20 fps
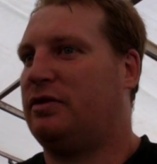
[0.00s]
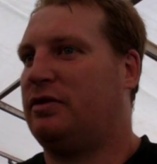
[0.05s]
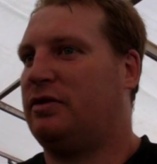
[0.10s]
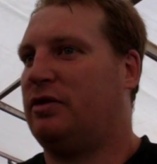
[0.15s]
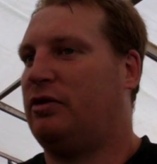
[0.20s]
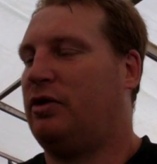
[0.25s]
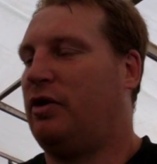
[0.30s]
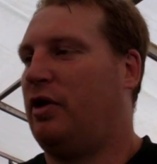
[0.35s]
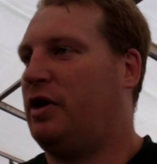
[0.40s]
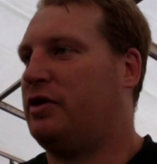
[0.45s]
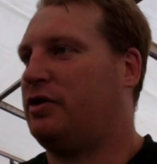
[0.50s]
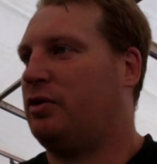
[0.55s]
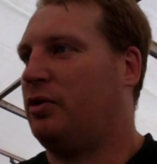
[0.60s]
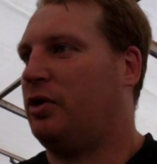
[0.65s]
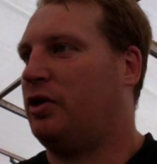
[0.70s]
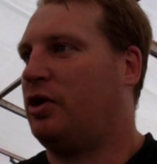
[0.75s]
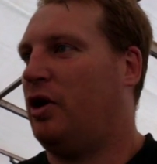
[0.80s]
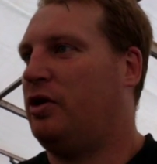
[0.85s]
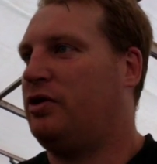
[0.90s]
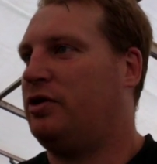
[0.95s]
it's credit to
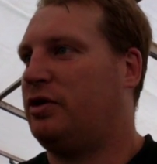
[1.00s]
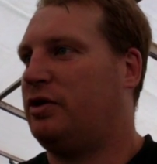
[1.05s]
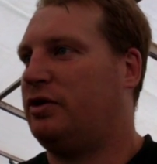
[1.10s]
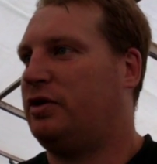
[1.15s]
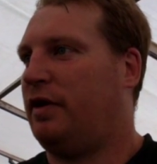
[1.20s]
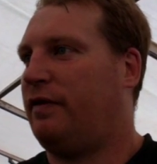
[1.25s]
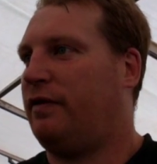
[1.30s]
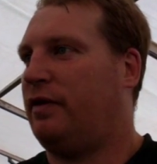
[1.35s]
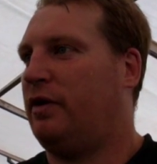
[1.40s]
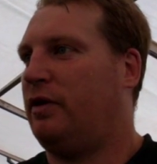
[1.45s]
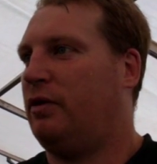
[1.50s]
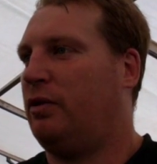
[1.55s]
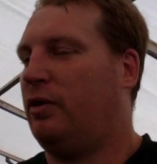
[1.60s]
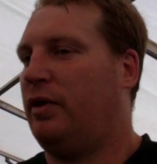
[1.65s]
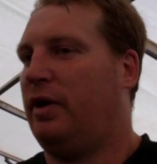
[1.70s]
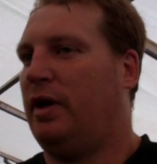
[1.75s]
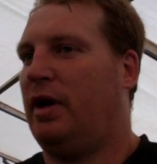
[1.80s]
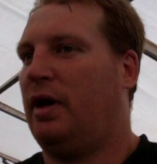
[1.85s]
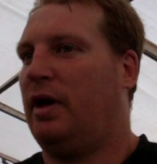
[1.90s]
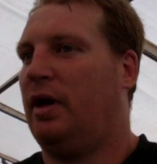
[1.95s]
all the coaches and stuff and
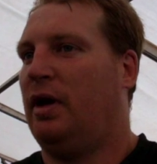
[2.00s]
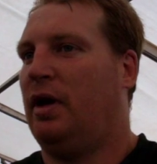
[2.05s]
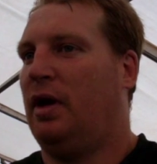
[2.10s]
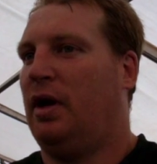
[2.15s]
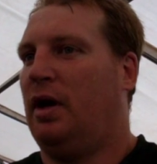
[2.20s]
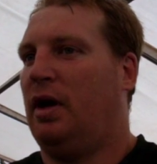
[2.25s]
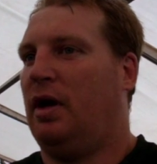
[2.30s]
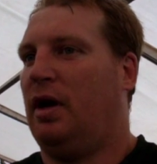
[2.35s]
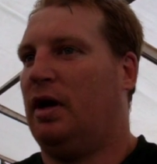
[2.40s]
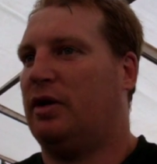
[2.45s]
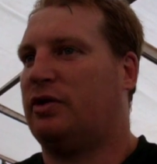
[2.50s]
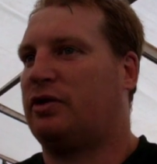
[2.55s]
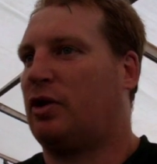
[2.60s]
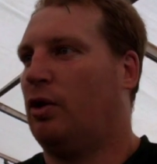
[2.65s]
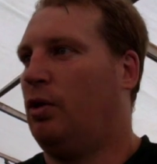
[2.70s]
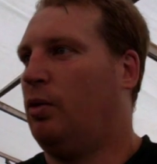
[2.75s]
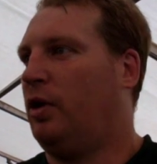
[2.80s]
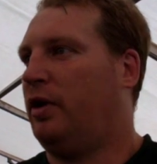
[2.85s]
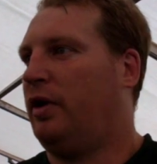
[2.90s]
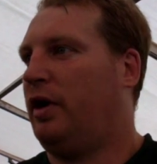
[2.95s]
all the uh,
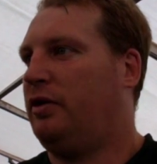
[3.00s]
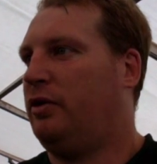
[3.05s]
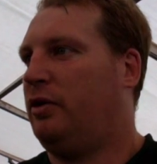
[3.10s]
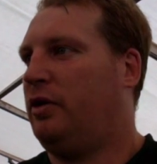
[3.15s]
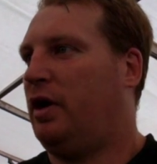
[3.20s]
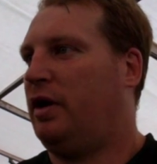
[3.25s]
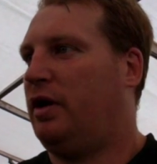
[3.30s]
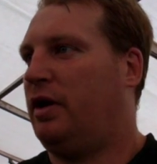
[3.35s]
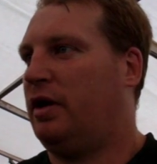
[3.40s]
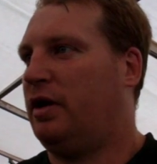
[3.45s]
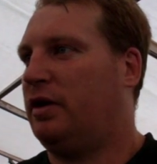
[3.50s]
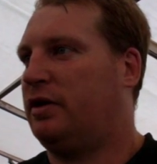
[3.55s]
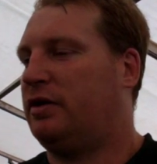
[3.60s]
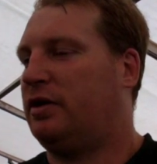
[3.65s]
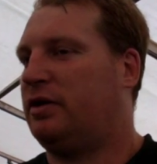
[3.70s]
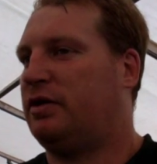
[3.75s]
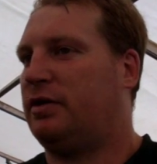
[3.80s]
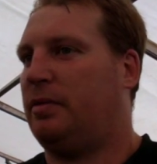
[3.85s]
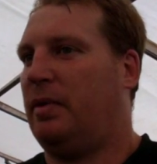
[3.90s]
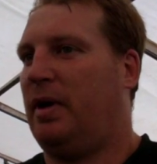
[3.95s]
schoolwork they do down here.
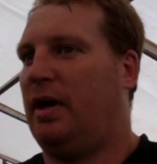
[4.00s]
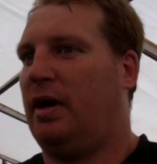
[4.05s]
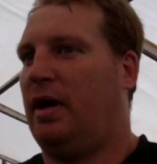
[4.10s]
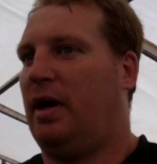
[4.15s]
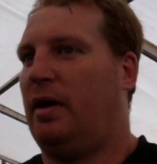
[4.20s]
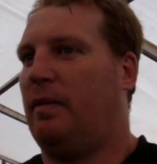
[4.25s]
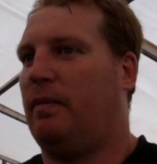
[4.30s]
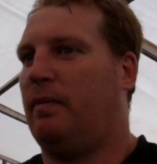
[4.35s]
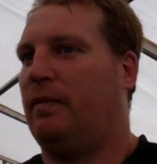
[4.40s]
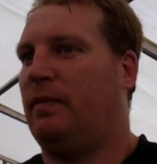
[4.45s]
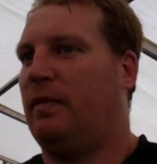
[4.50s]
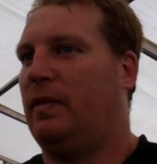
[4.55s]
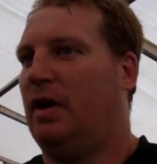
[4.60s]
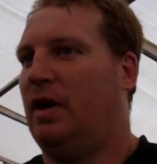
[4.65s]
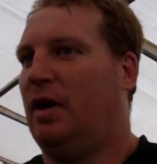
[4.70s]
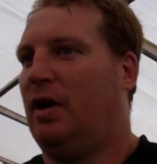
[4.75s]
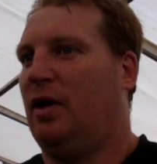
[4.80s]
It's just about um,